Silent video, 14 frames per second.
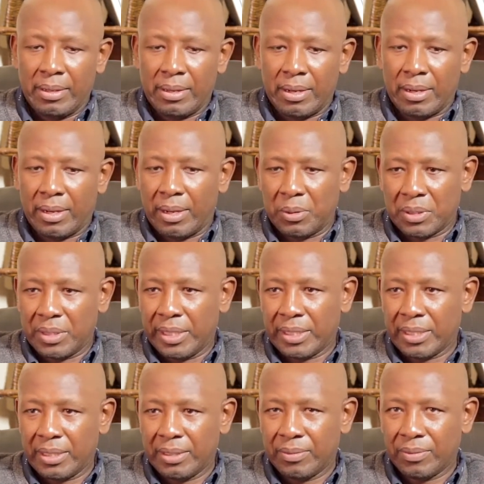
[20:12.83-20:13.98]
Uh, I was
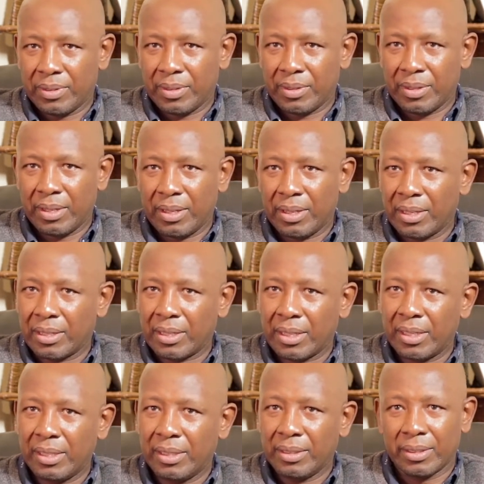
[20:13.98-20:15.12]
dating uh,
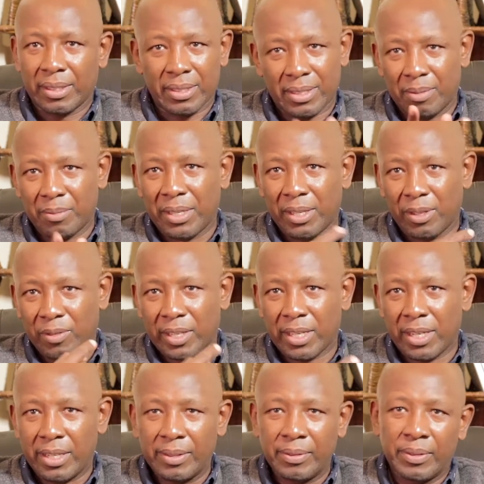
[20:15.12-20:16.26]
Kagal, that same girl of the
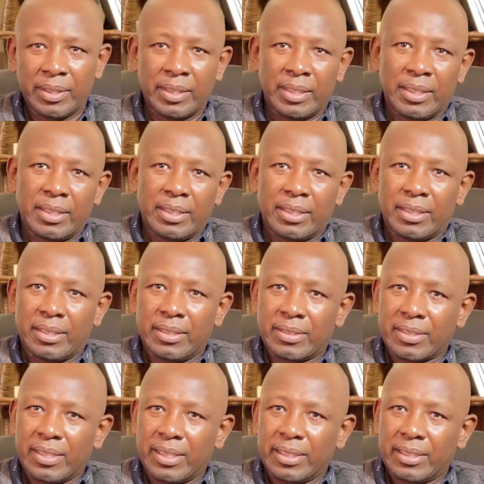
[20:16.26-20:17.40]
car. I
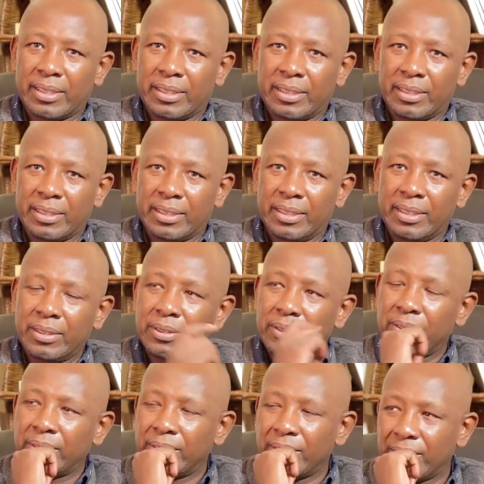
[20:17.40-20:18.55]
was like, uh,
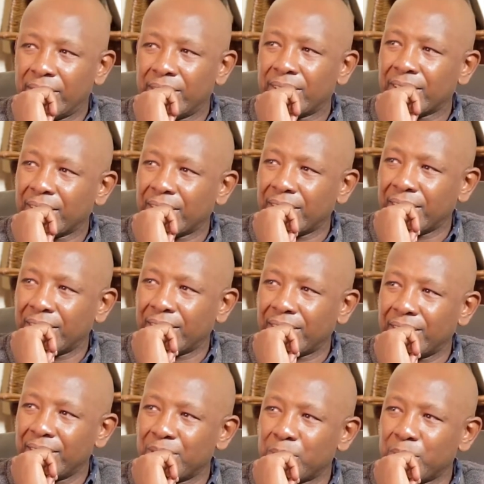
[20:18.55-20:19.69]
now this chick and the
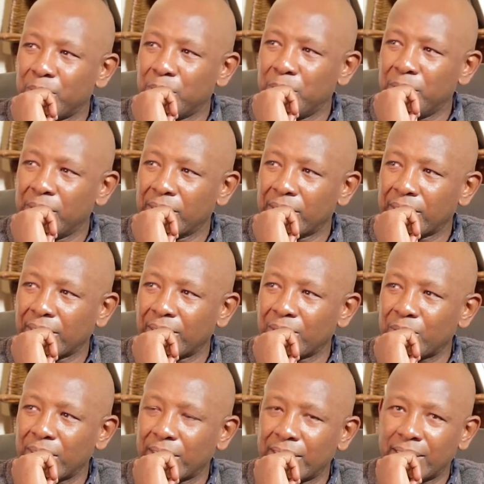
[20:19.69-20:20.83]
things we do
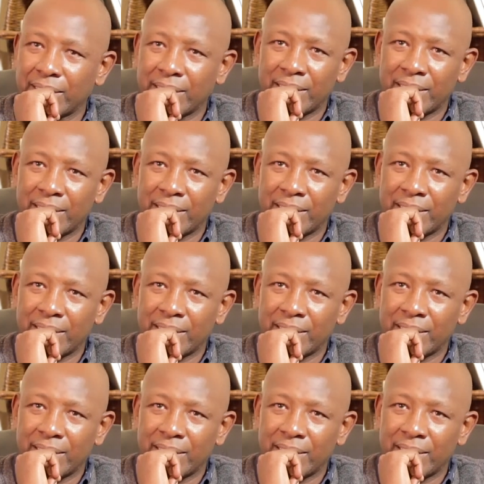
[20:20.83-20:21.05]
can't work.